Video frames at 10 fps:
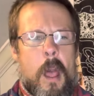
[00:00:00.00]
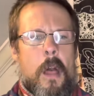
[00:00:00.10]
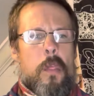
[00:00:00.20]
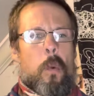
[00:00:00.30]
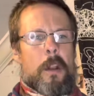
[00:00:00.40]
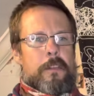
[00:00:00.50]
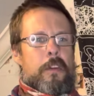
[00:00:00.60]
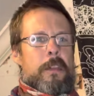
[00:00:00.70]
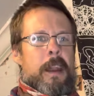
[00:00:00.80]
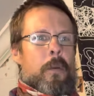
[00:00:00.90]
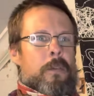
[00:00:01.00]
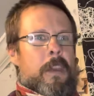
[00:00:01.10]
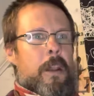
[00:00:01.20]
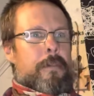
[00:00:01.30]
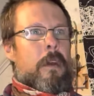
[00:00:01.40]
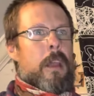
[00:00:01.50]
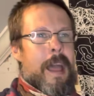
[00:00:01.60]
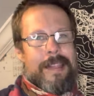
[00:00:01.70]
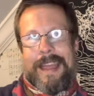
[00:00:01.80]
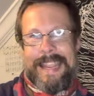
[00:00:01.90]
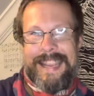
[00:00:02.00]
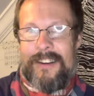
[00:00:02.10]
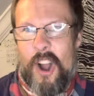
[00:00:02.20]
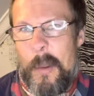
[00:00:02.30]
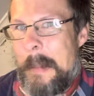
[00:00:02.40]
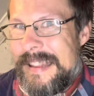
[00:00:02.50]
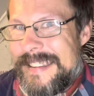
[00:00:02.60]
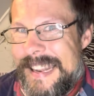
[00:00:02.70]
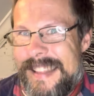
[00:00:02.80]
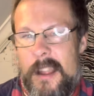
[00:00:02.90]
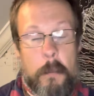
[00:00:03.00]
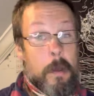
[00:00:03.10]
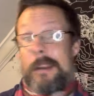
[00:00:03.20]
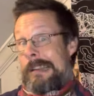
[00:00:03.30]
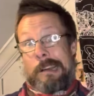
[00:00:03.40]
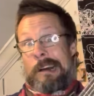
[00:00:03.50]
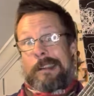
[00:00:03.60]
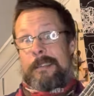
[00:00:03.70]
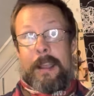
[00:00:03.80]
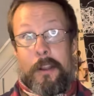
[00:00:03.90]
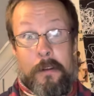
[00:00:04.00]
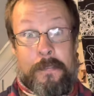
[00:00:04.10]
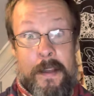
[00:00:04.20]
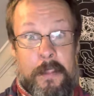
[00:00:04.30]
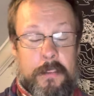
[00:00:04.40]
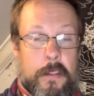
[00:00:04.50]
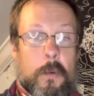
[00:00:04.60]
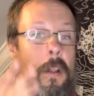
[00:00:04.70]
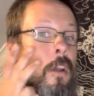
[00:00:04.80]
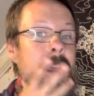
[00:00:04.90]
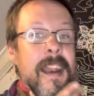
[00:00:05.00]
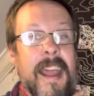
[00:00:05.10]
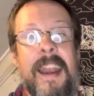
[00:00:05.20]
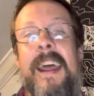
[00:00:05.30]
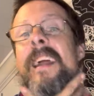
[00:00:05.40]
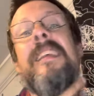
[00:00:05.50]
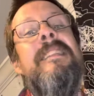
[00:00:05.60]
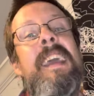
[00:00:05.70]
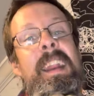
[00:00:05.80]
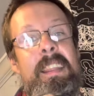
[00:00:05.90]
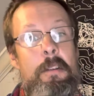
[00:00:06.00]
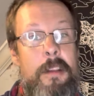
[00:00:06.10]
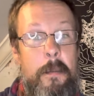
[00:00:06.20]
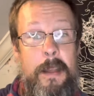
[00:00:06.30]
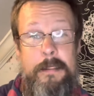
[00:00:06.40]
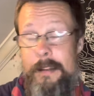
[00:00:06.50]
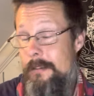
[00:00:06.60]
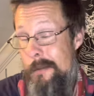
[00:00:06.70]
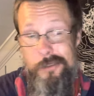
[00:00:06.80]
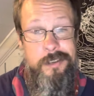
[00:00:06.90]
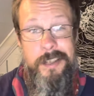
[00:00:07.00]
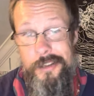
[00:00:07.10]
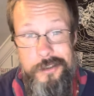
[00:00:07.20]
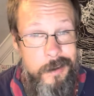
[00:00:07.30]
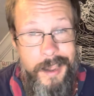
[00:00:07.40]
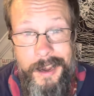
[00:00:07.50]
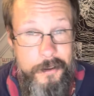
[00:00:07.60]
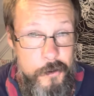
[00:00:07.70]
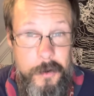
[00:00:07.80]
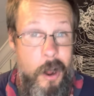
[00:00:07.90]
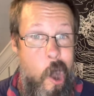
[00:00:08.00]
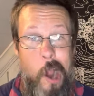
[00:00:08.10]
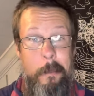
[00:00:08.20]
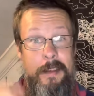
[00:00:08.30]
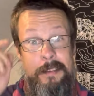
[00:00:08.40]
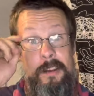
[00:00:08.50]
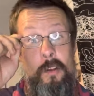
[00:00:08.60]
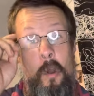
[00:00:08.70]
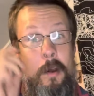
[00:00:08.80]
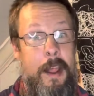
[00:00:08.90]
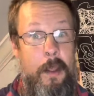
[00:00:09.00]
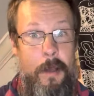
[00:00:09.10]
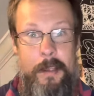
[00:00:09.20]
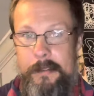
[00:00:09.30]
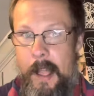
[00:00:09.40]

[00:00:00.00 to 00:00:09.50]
The one tune that I was going to throw you had that E augmented in there, but honestly I couldn't find the tune that we were looking at, and I didn't see any that really made sense, so I'm just going to show you how to do an augmented note anyways.